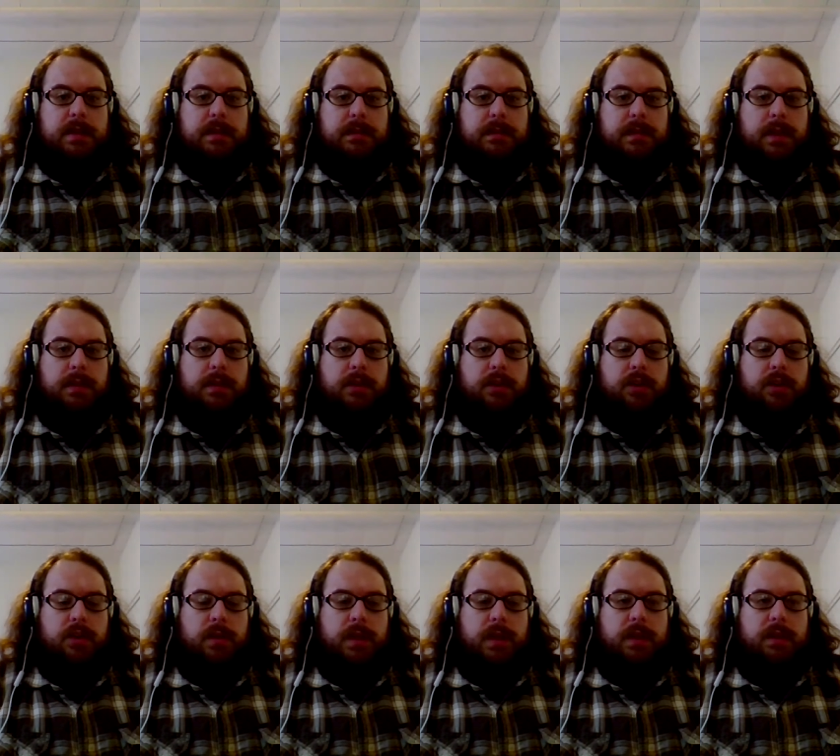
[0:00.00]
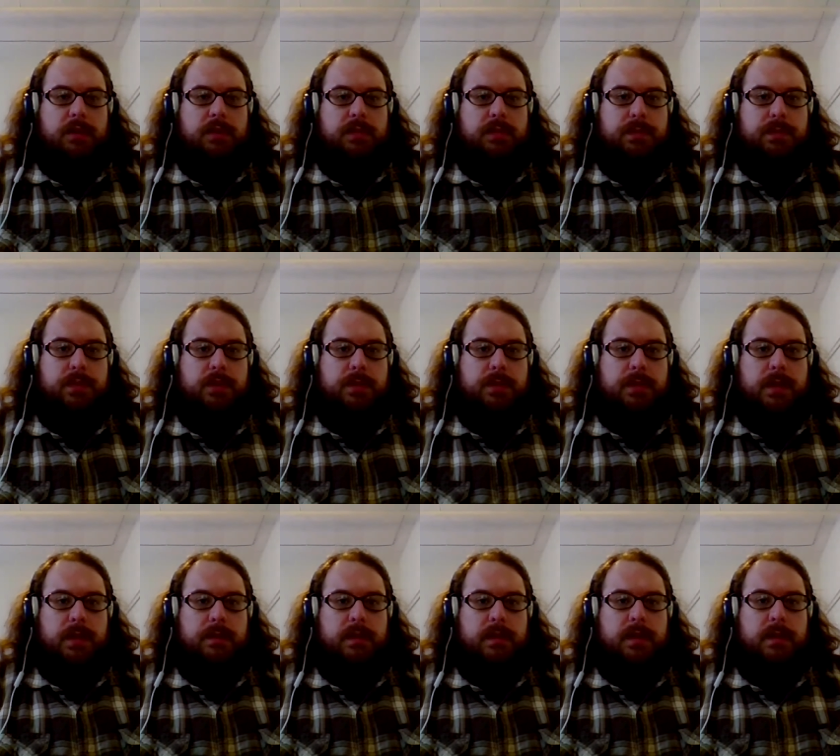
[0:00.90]
Blocking the doorway, he pushed me
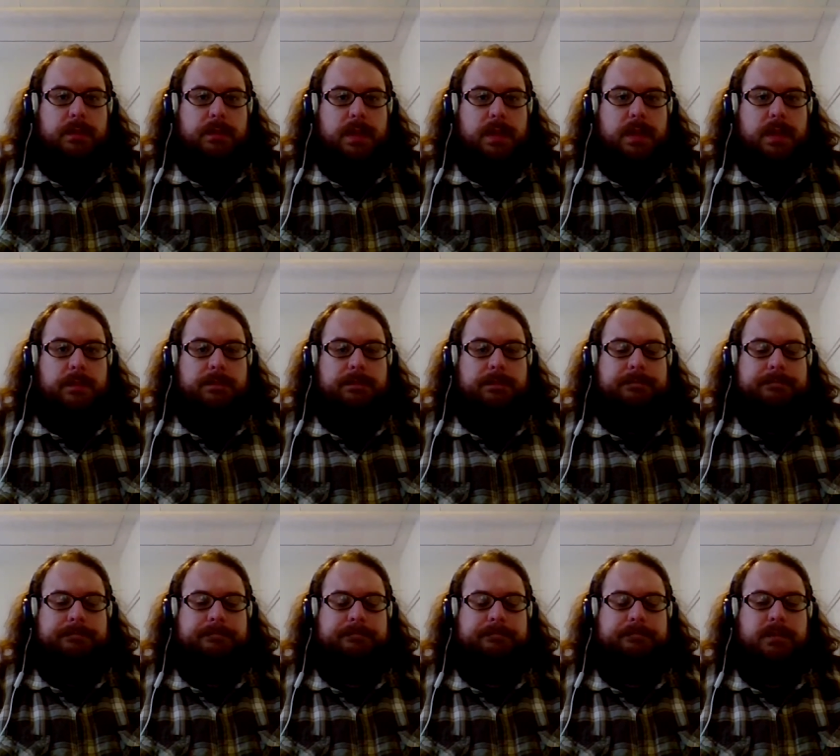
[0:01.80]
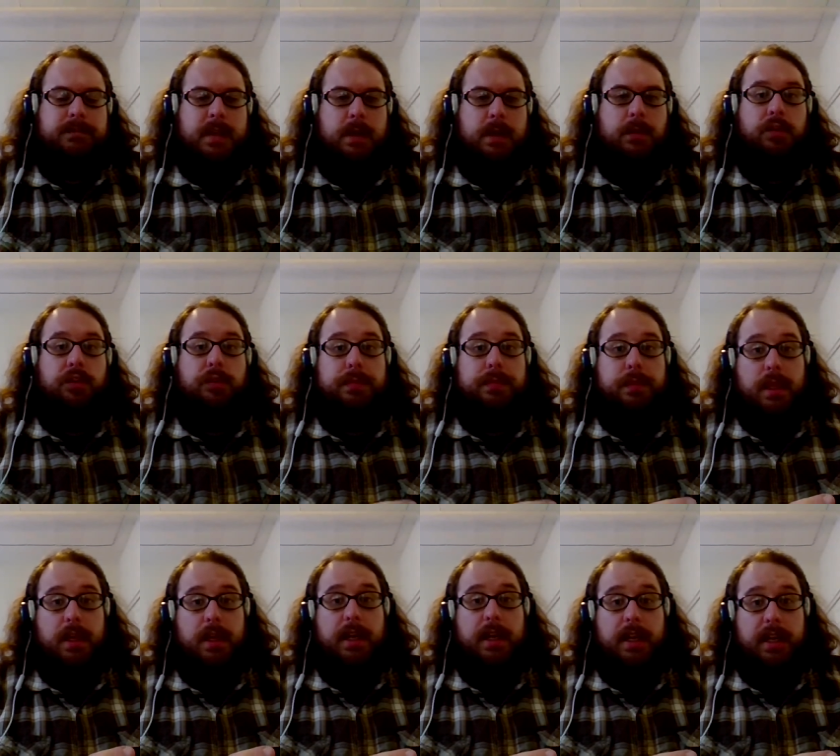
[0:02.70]
over, but I was
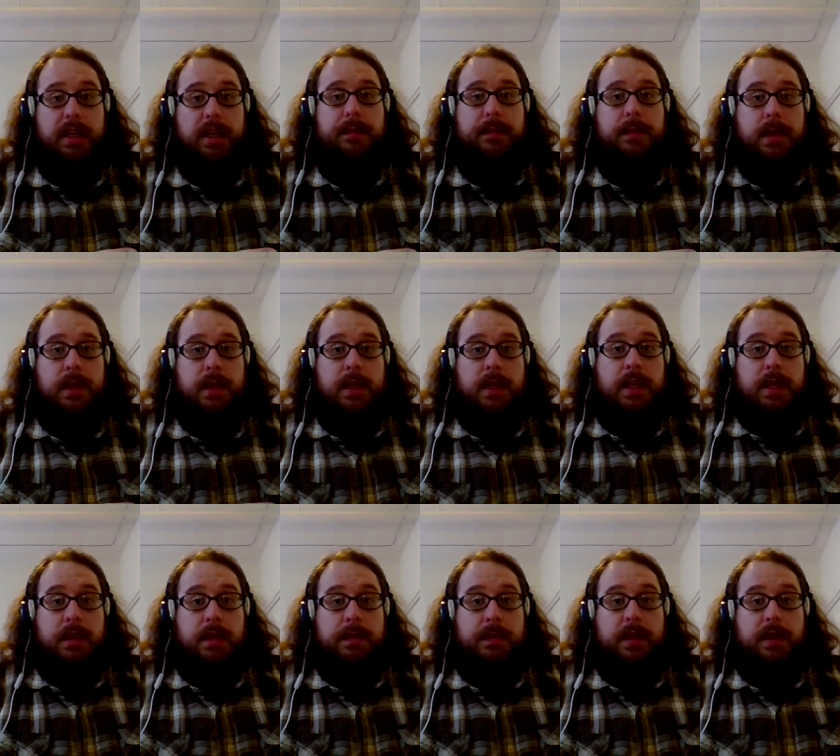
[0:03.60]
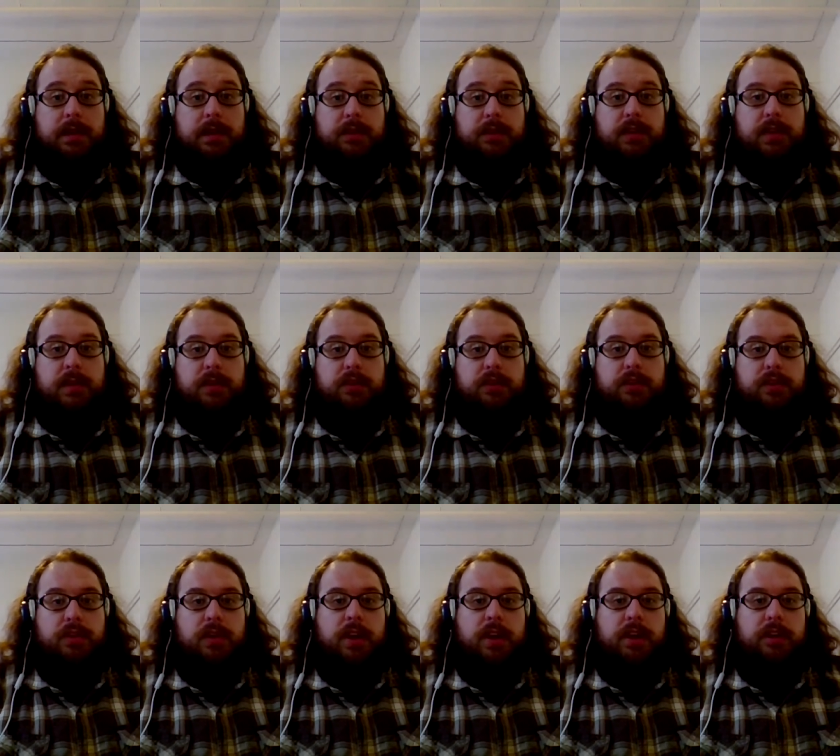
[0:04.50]
blocking him because he was
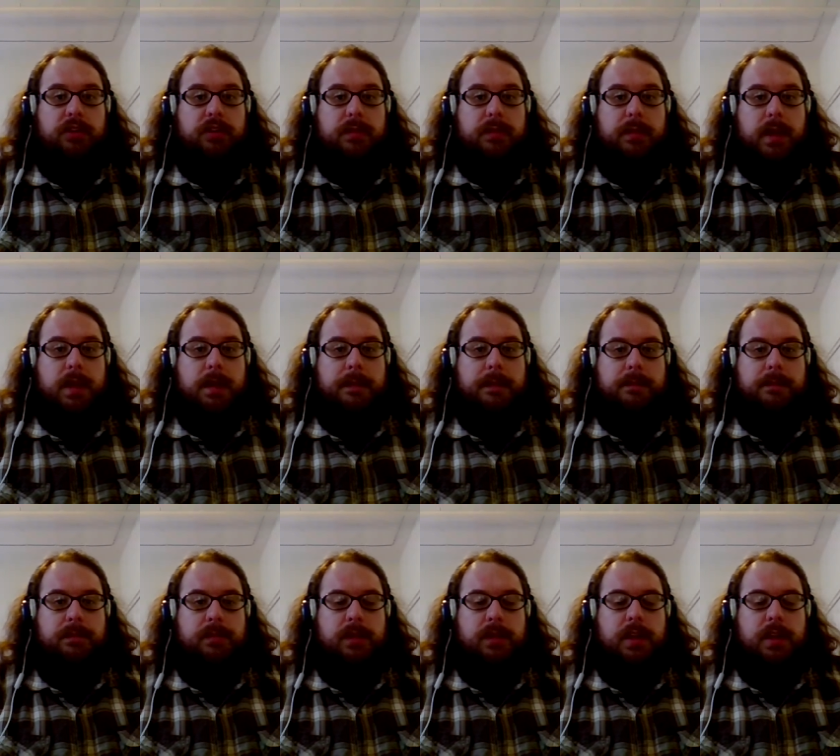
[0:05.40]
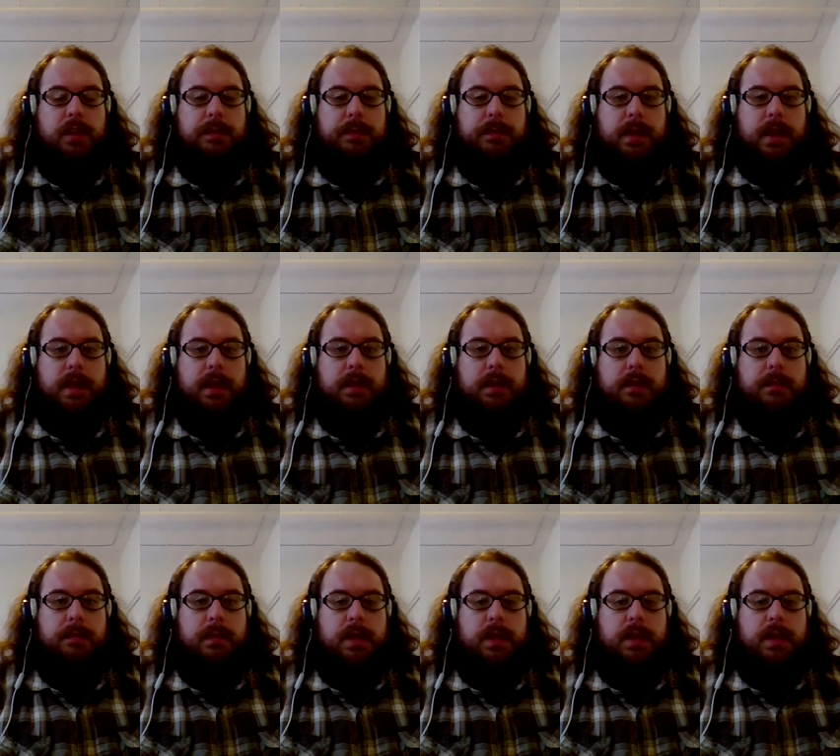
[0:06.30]
harassing me, getting back at him.